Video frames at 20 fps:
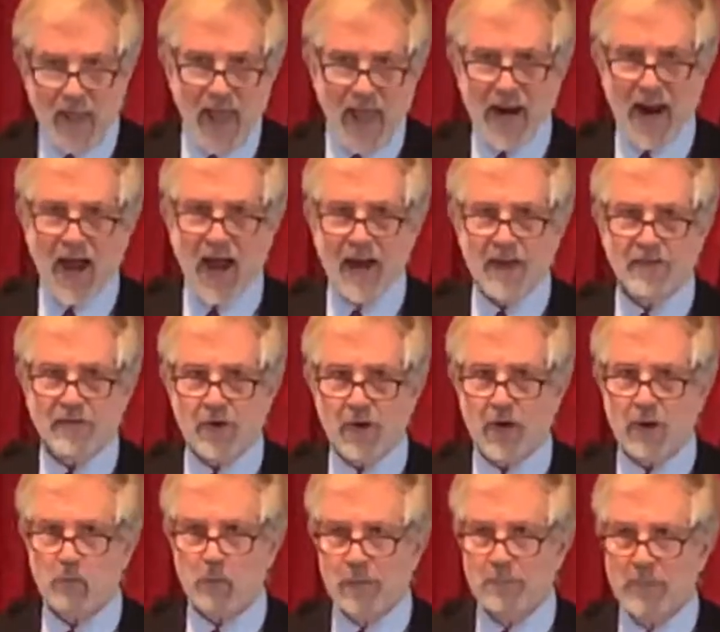And I thought
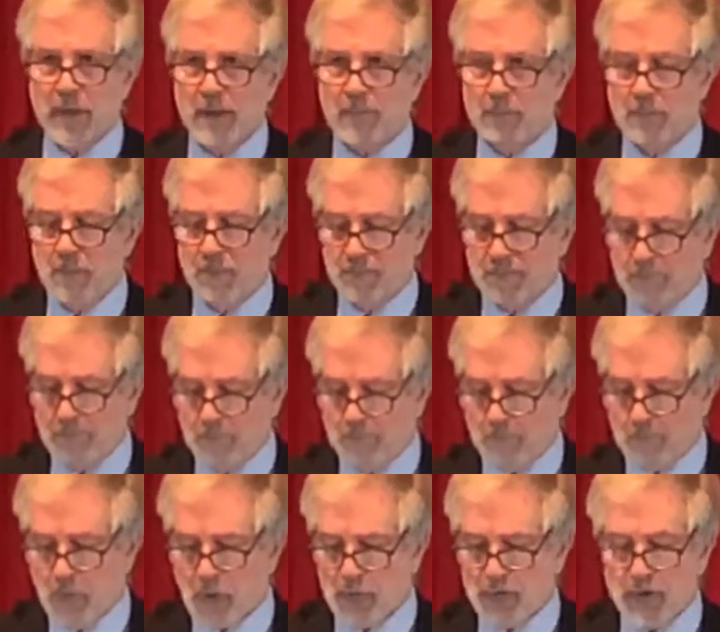it would be
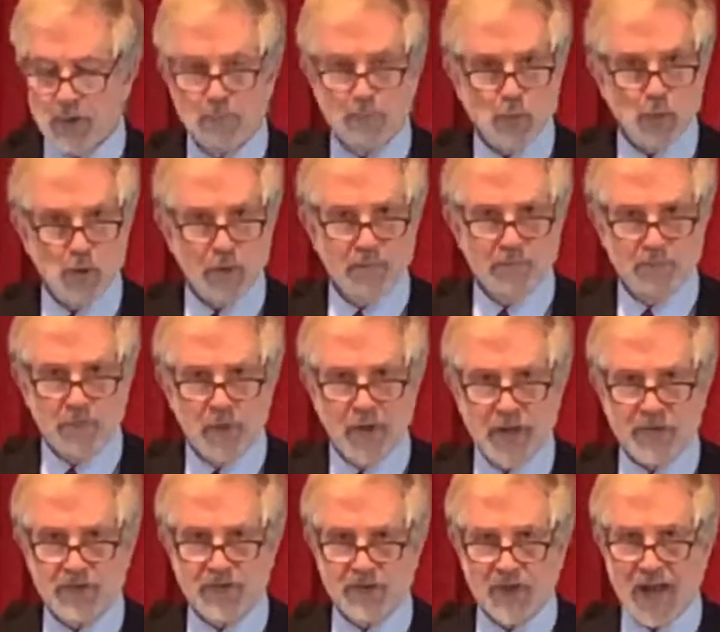most important for
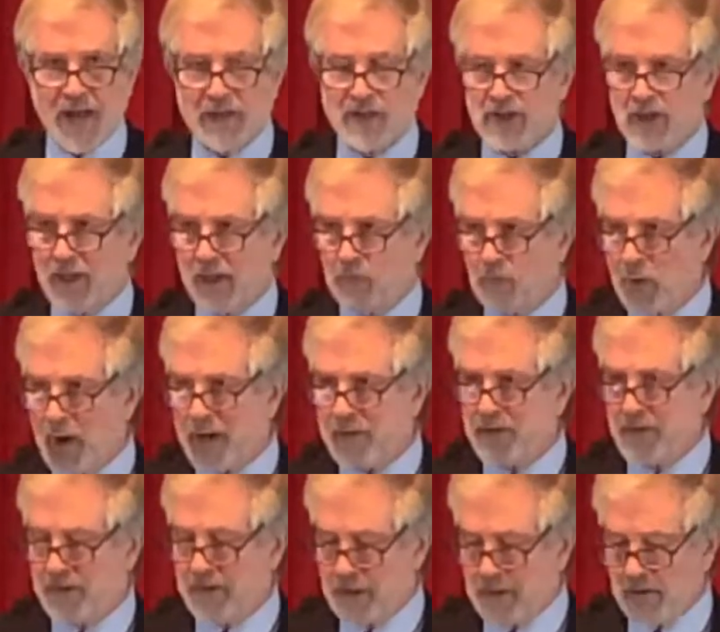us to actually,
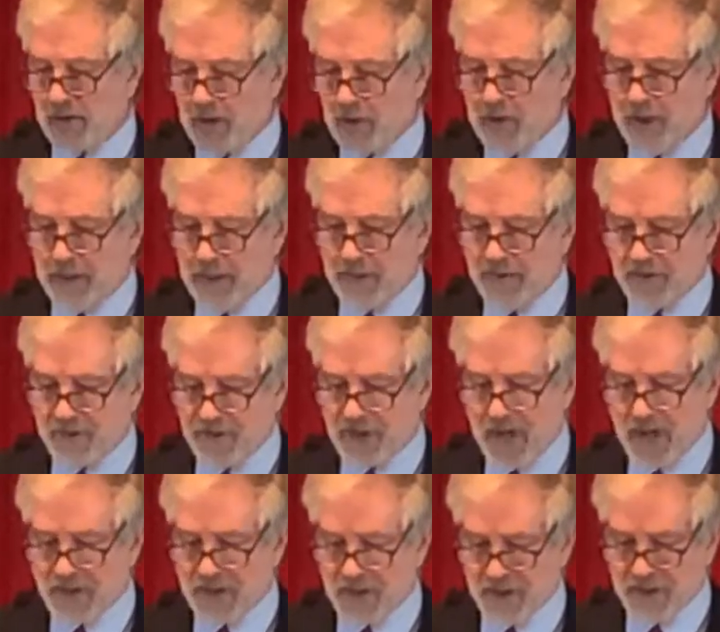rather than looking at the
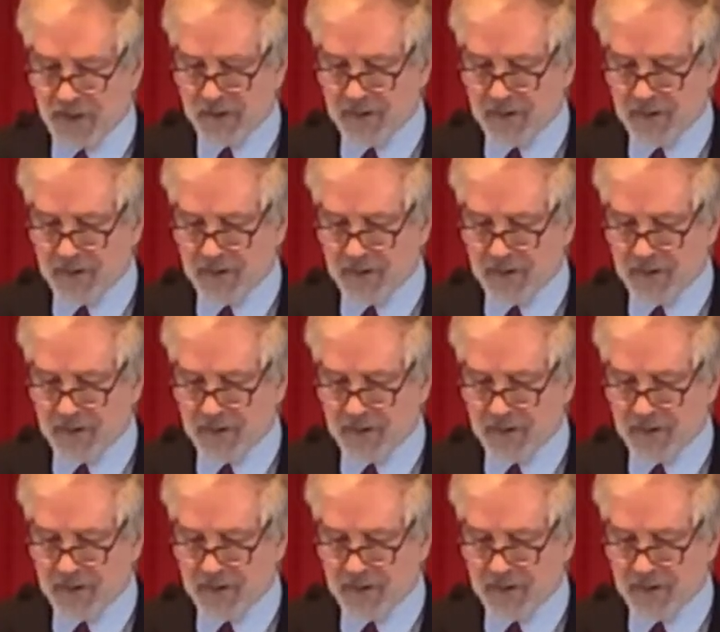sanctions